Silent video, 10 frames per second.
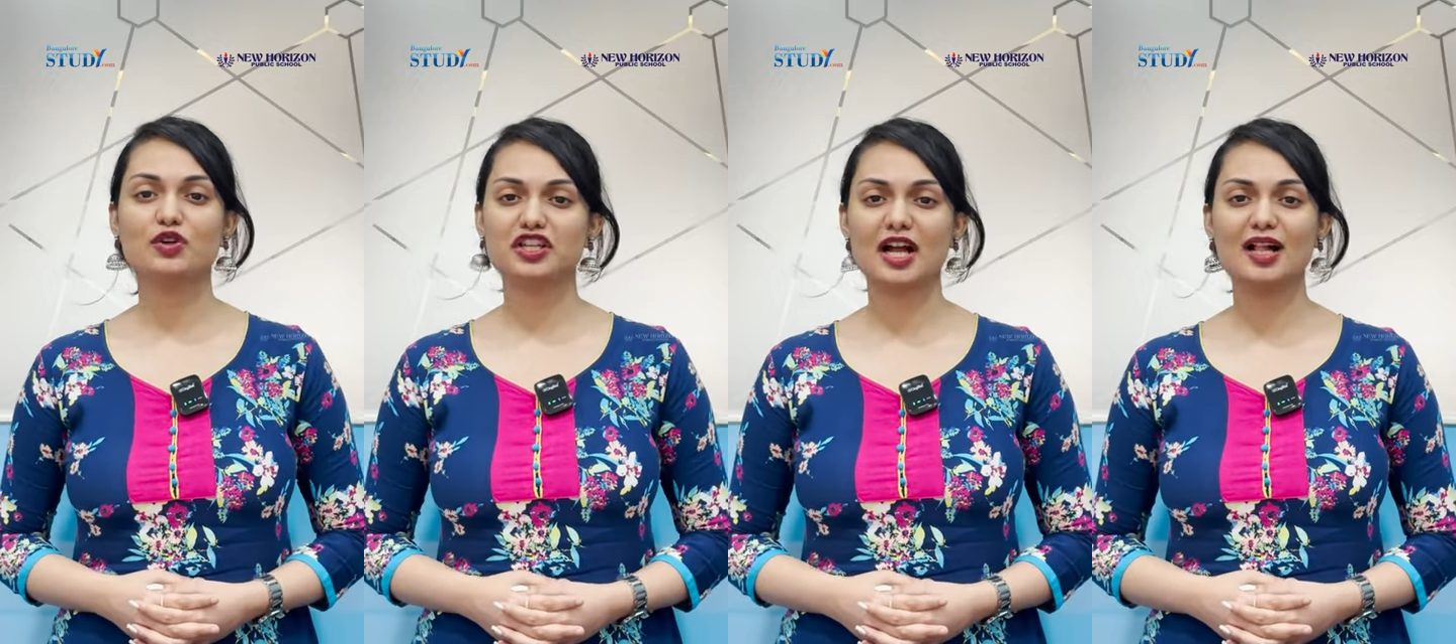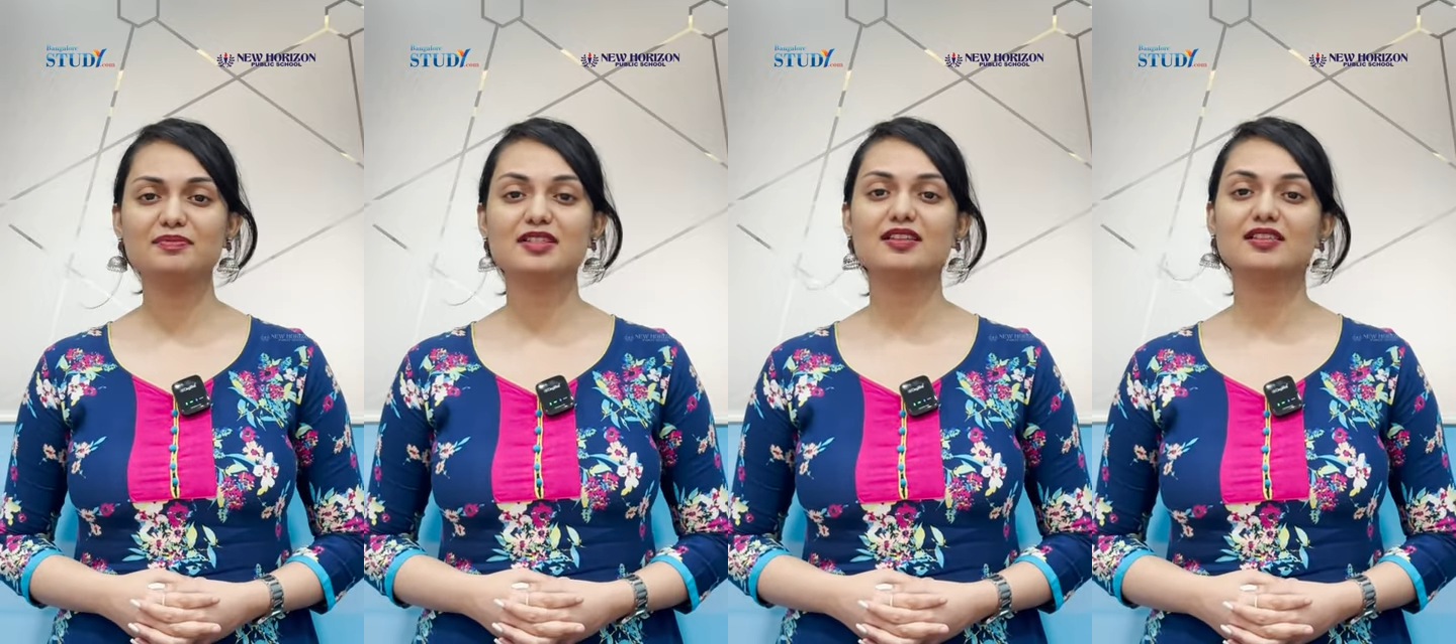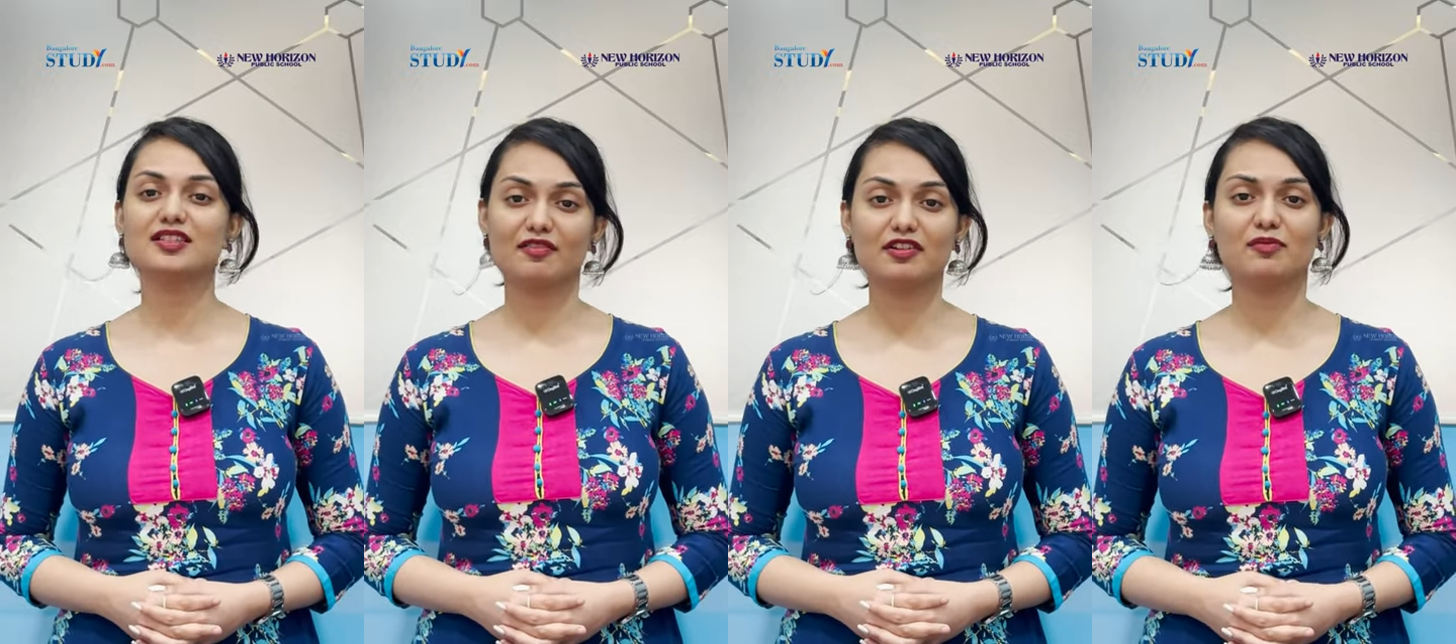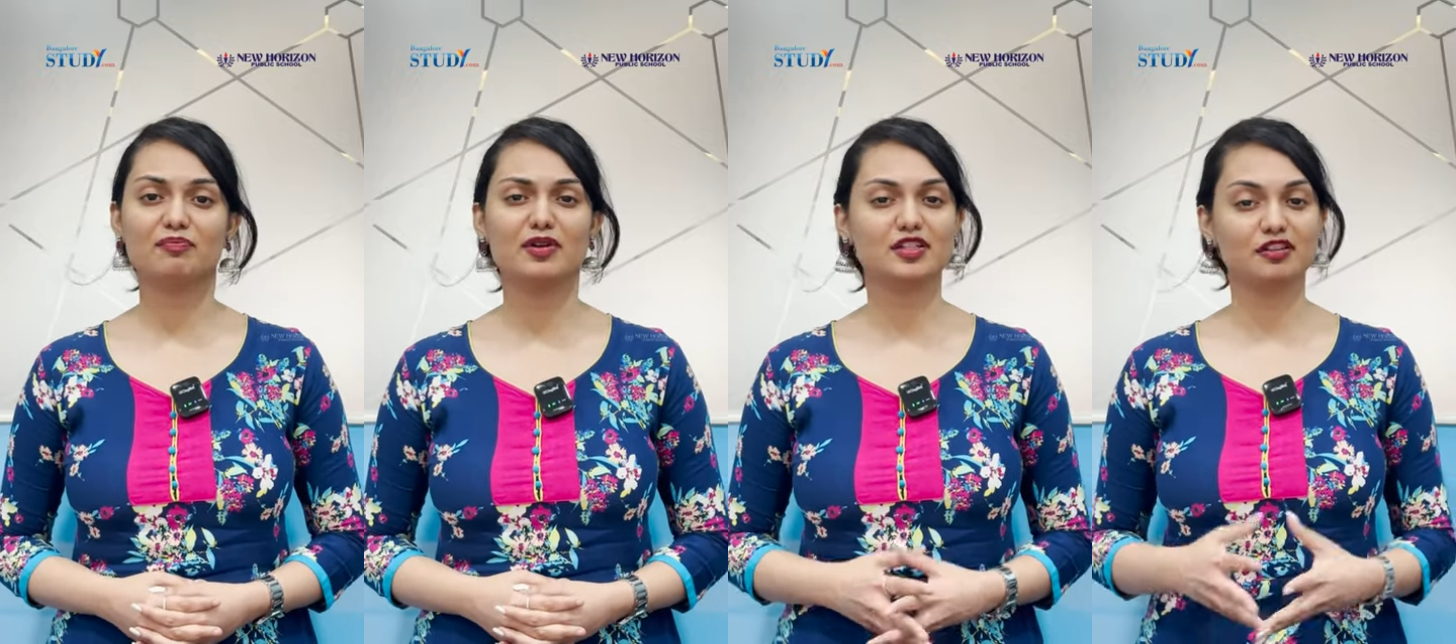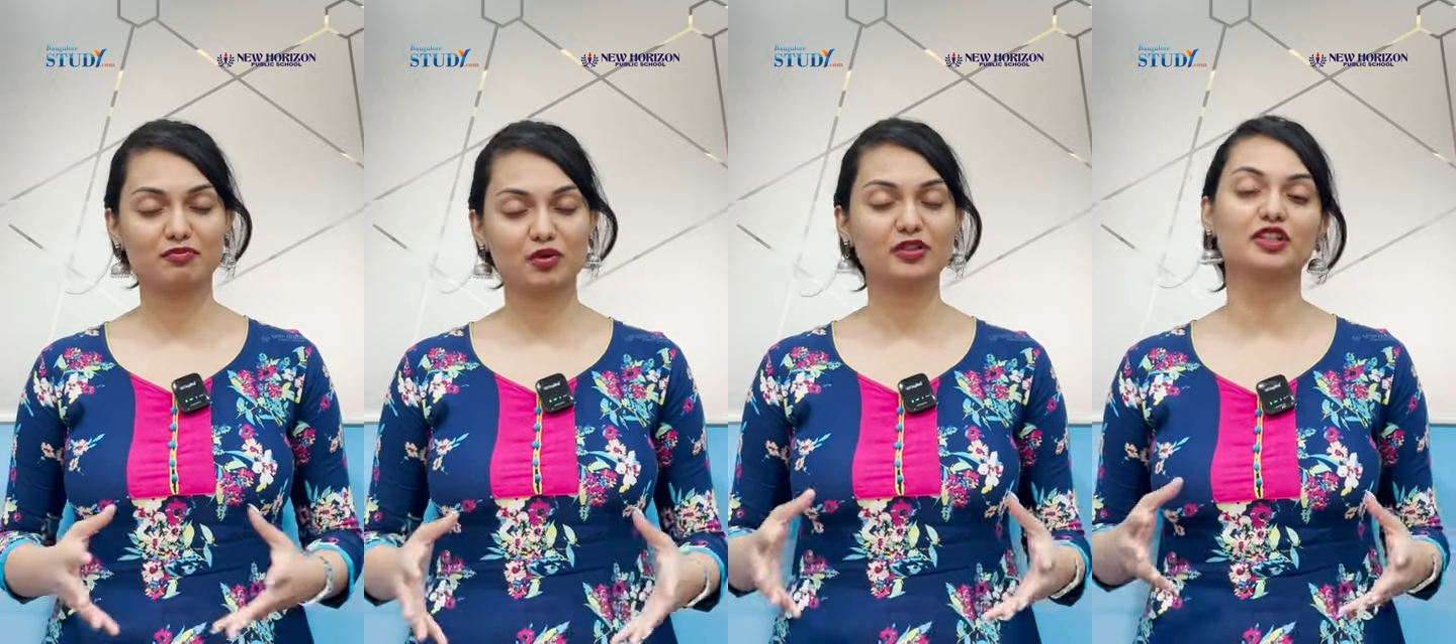which helps in the development
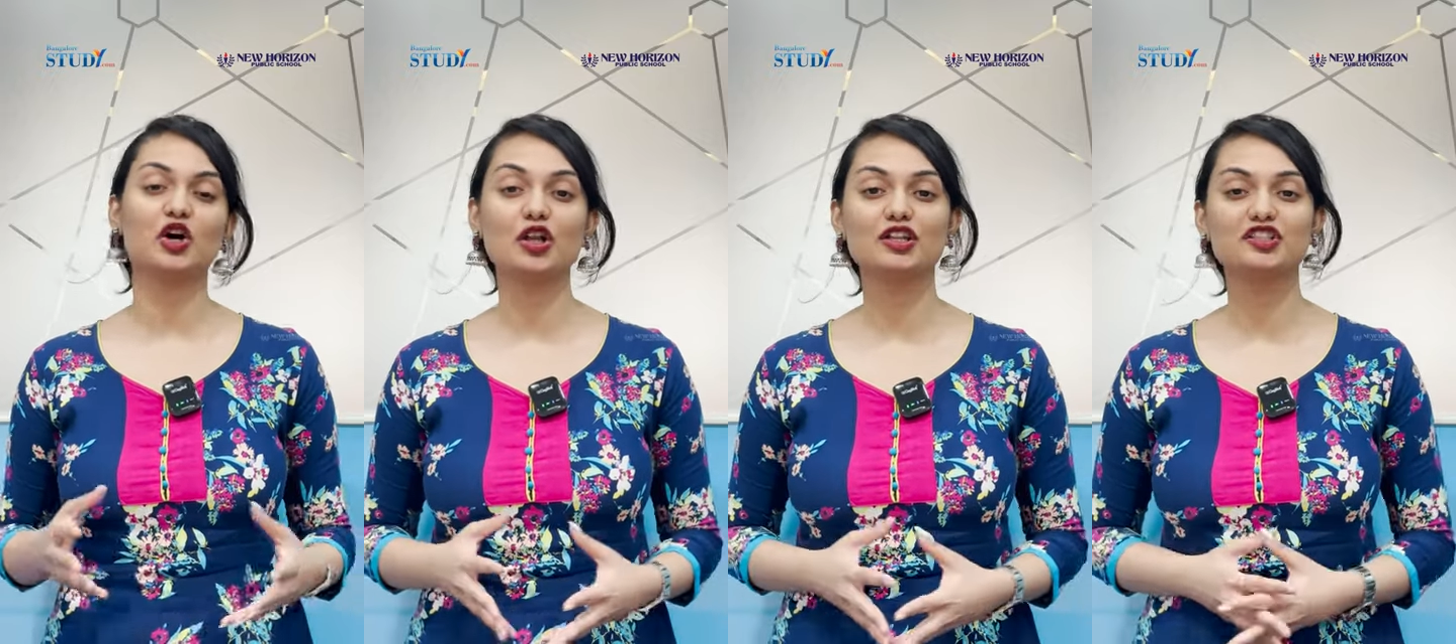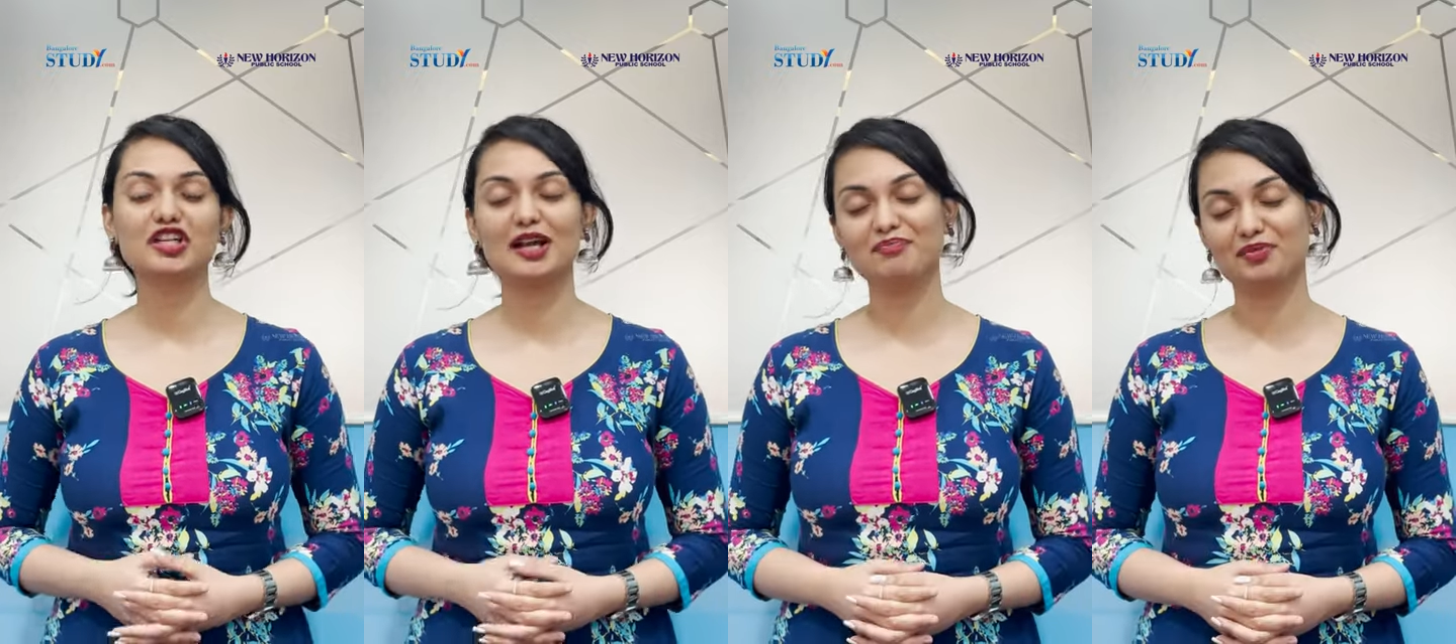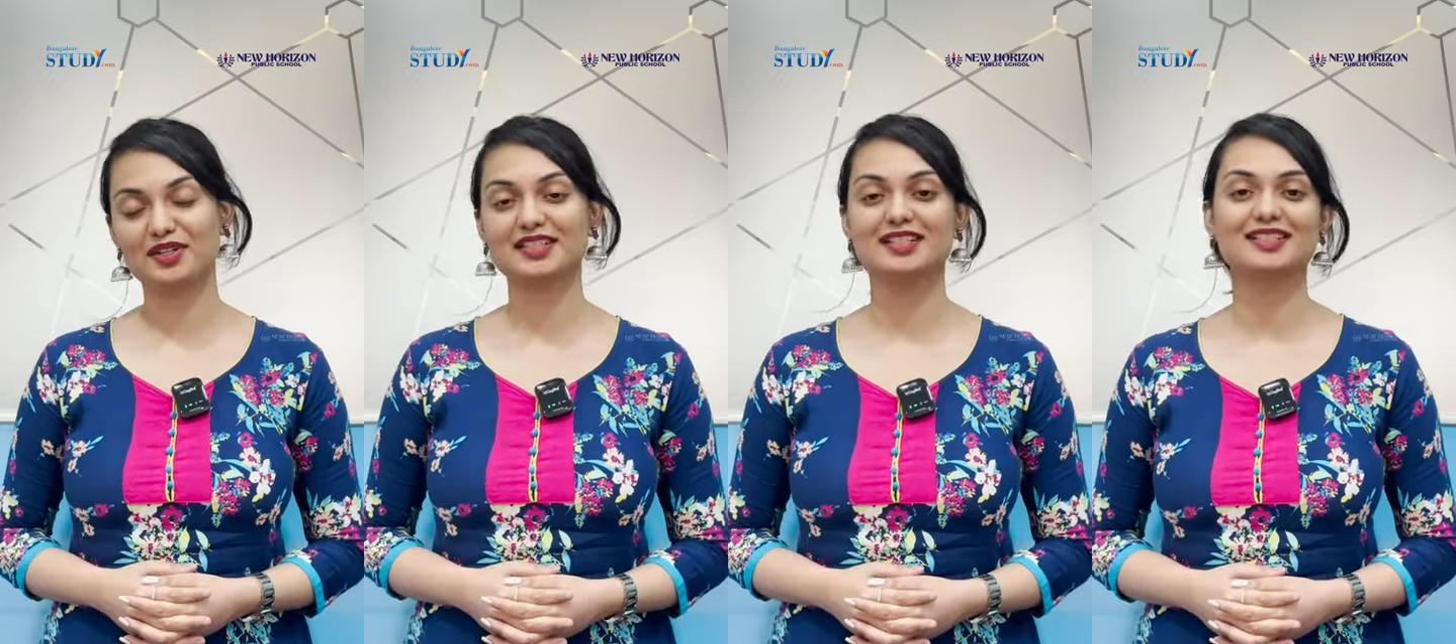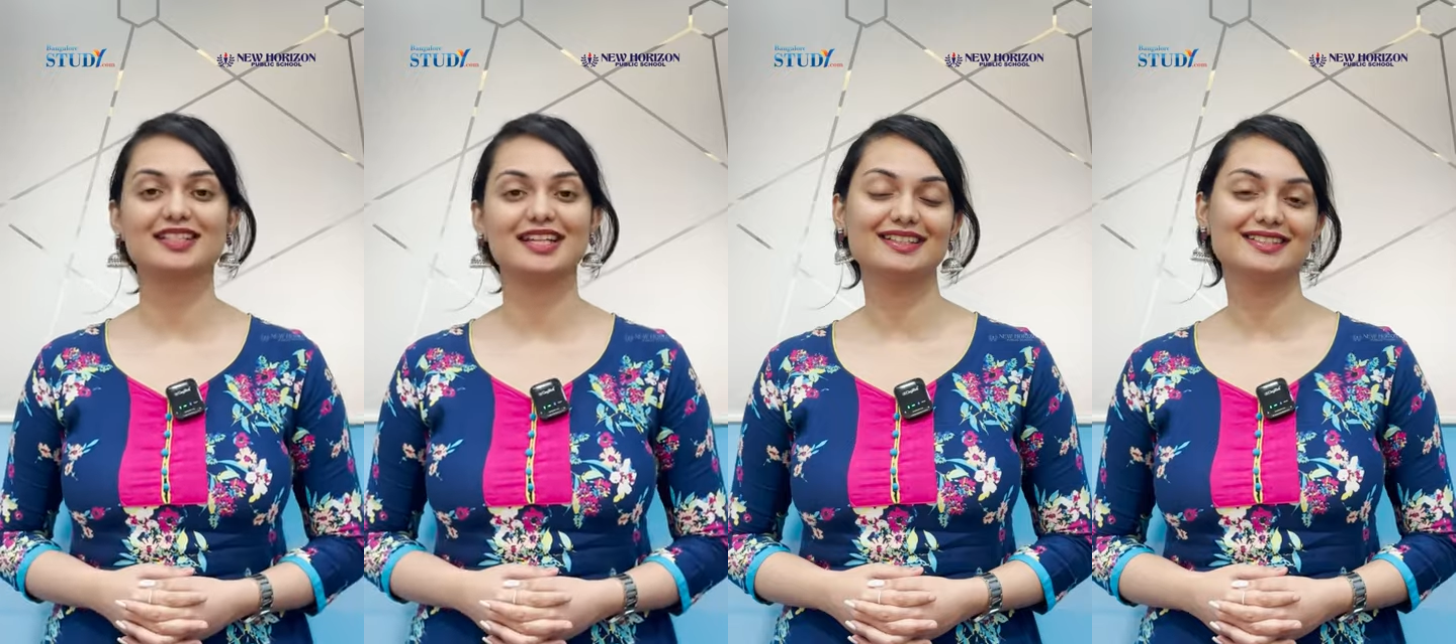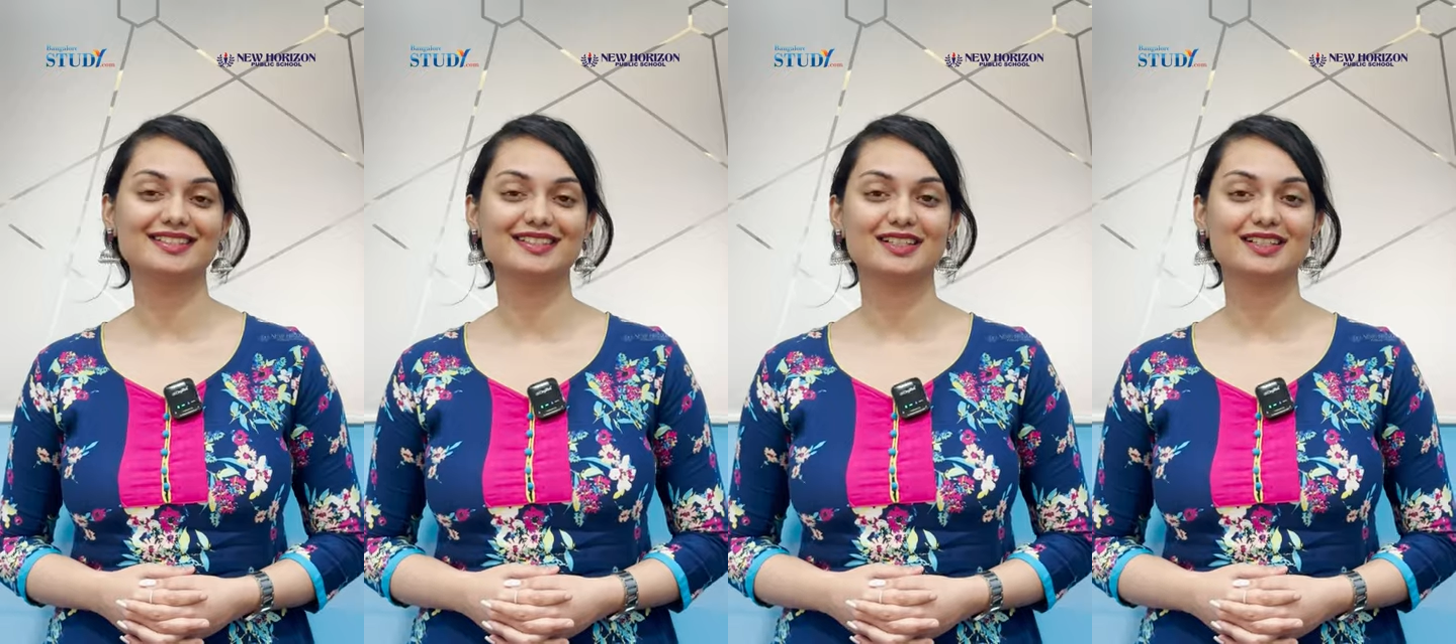of both knowledge and personal skills.